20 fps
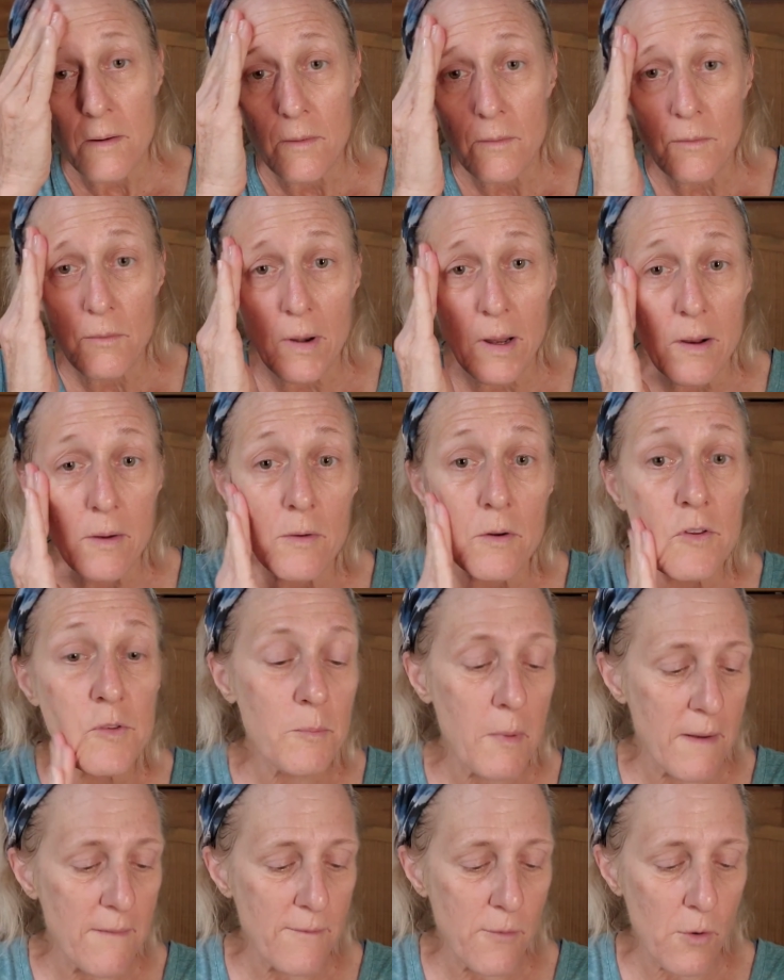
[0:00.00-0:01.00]
wrinkles,
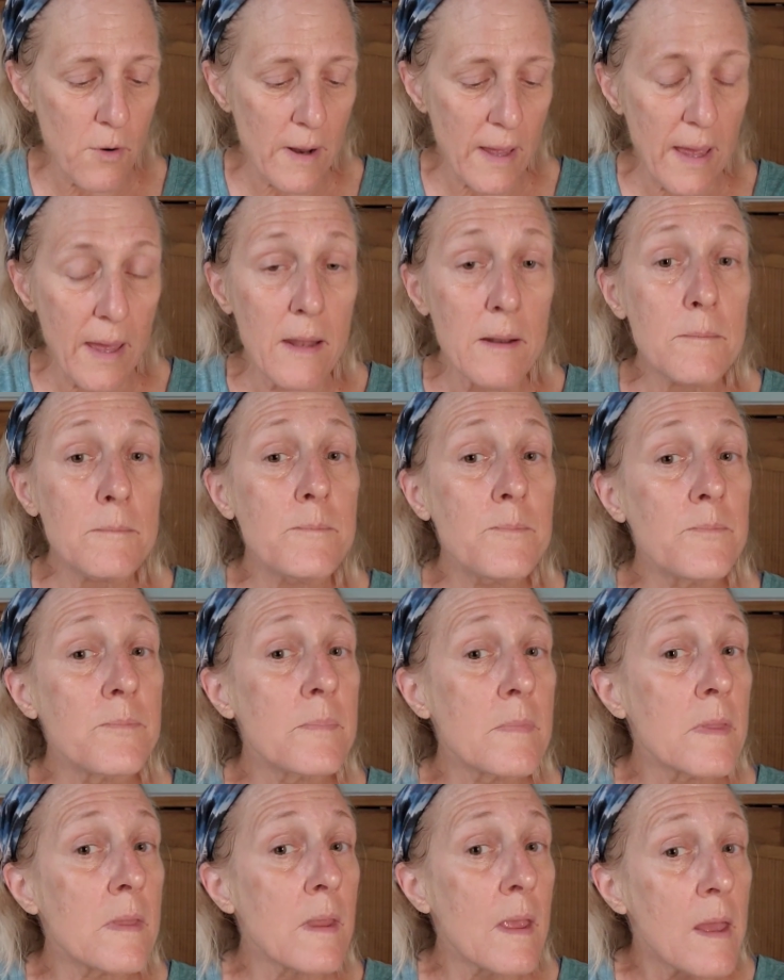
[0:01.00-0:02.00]
my forehead,
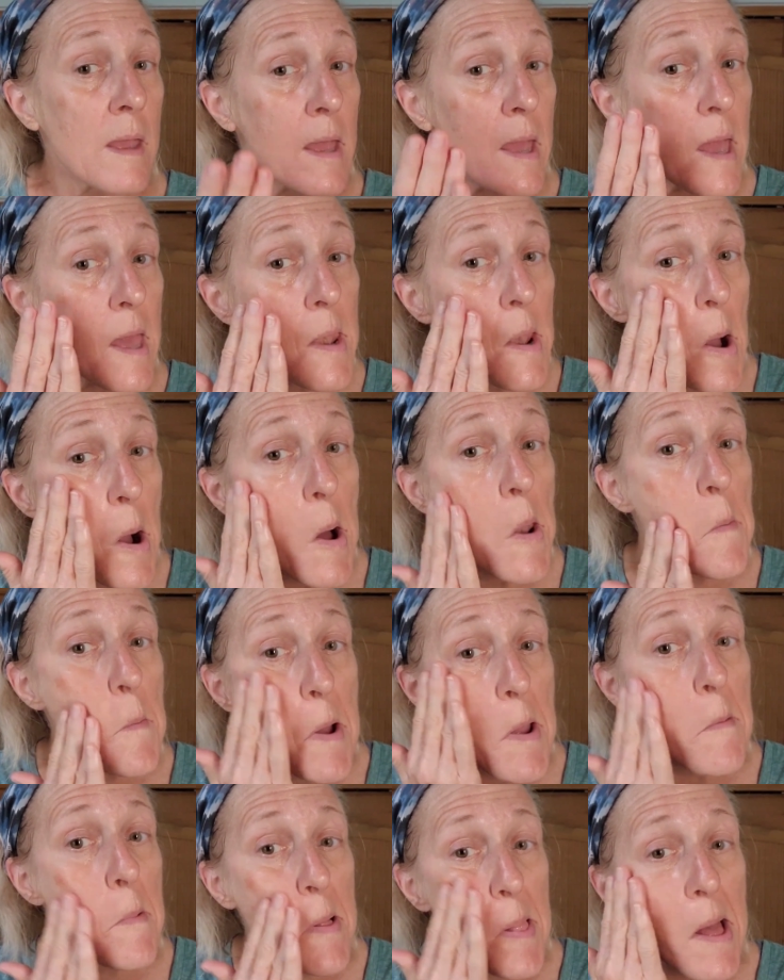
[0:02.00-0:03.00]
and on
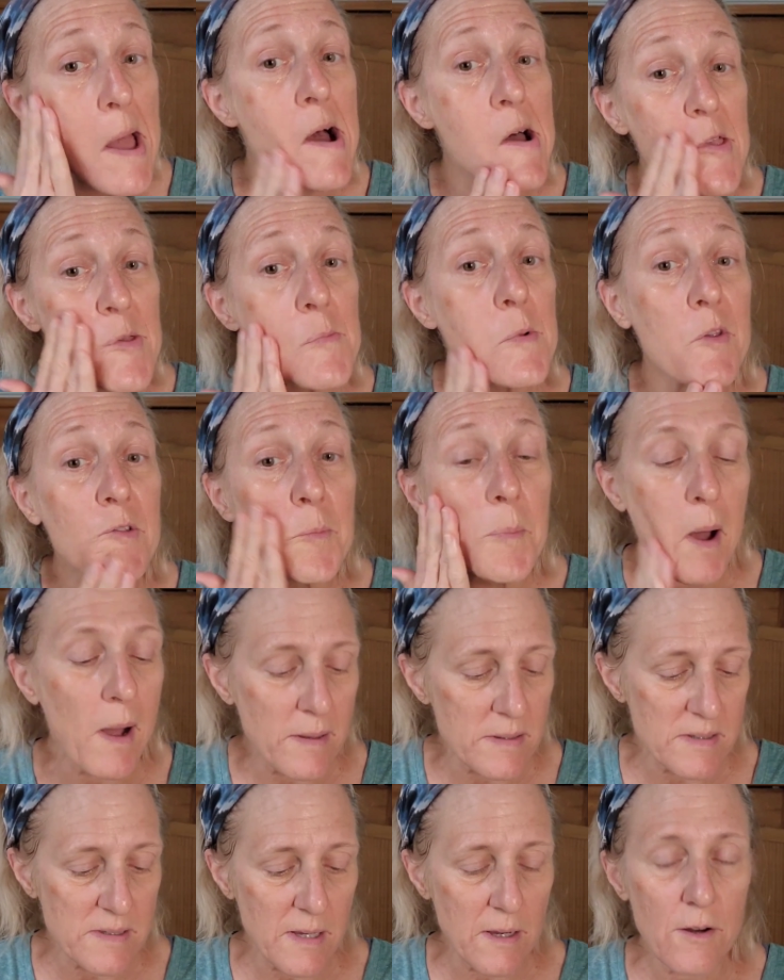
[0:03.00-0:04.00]
my melasma
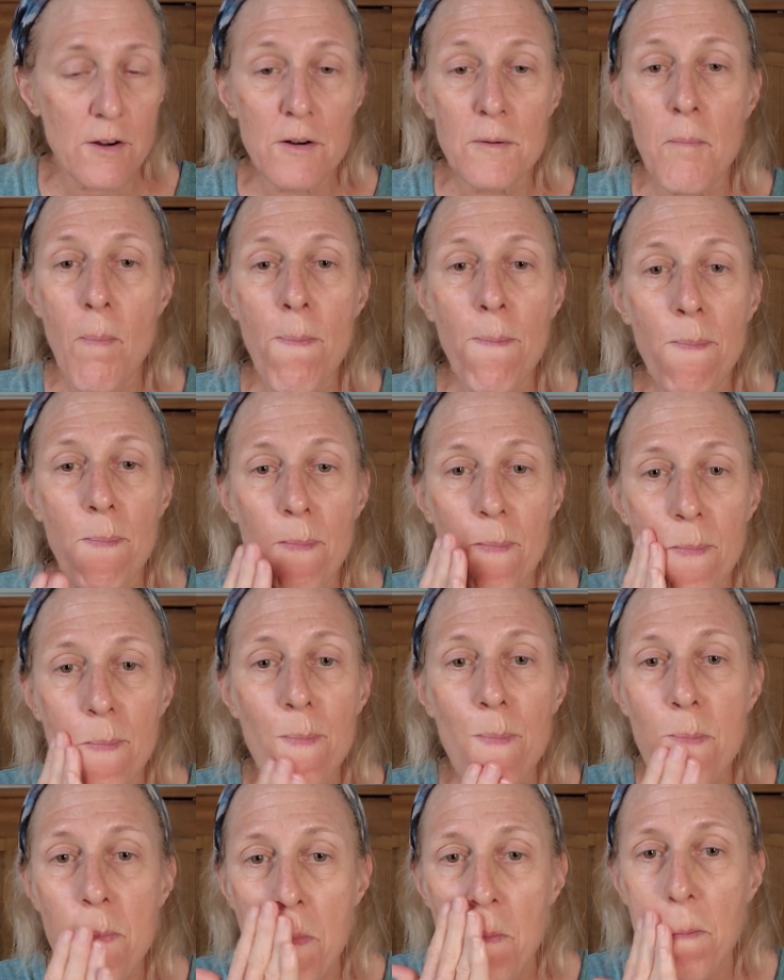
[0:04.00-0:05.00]
spots here,
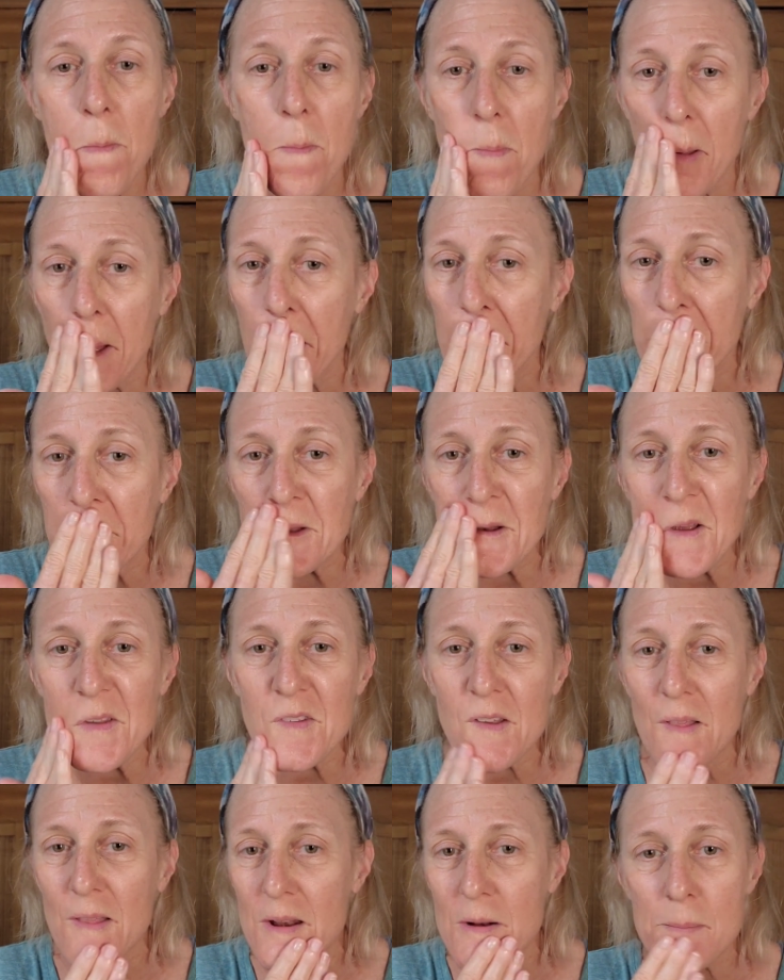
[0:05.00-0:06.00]
and
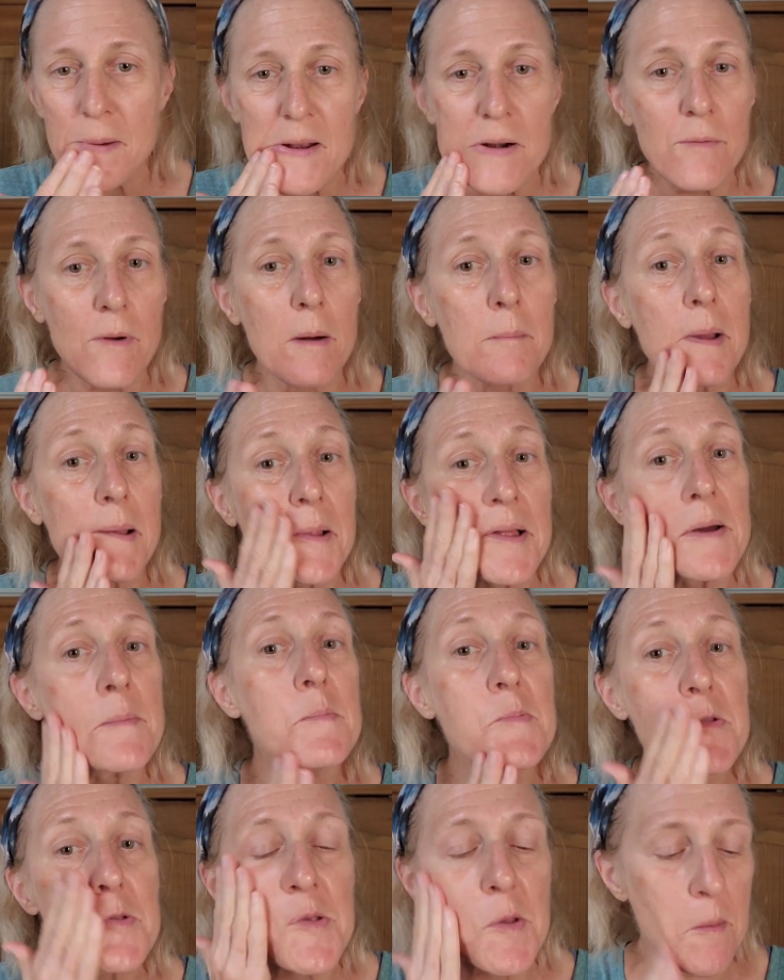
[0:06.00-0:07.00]
just a little bit around my
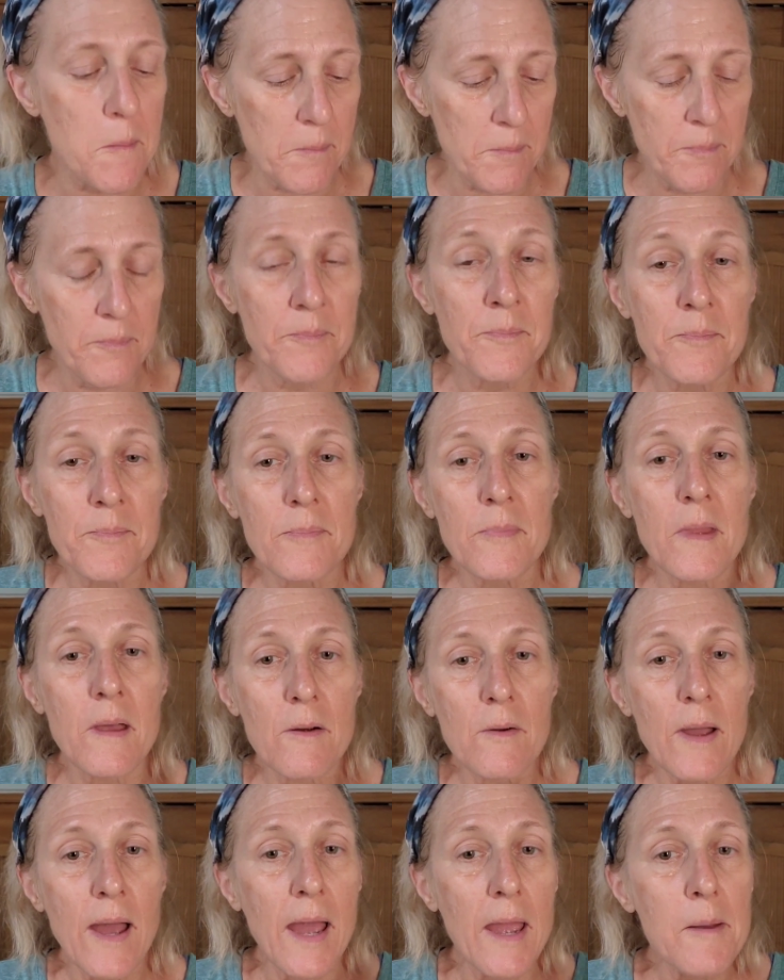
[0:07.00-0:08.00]
lips,
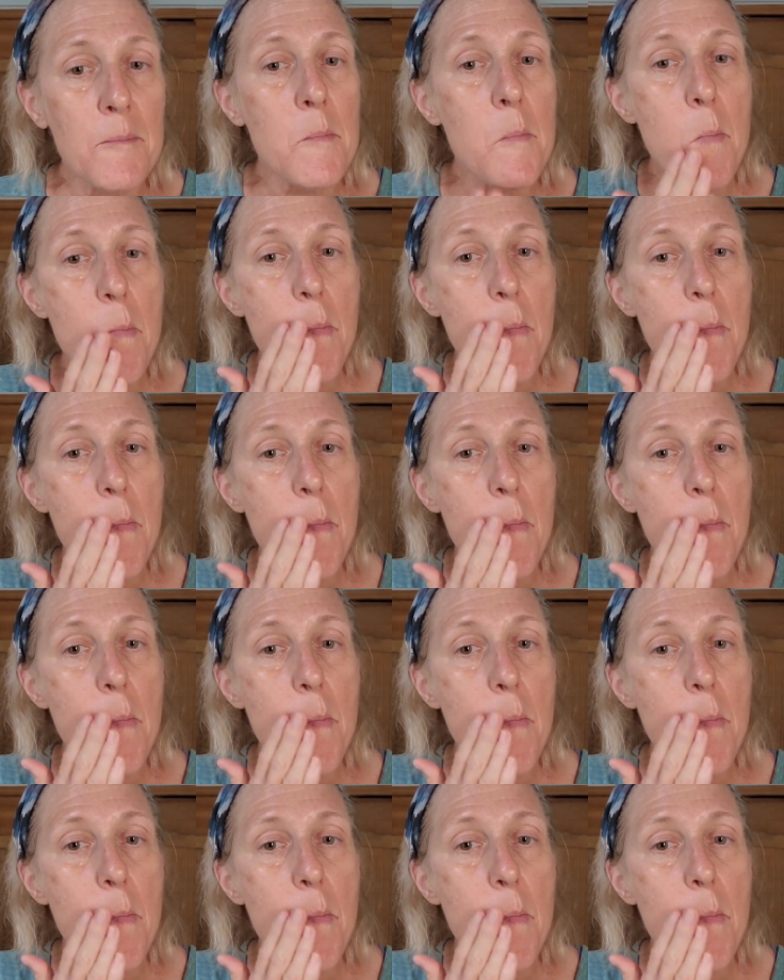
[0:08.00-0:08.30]
okay,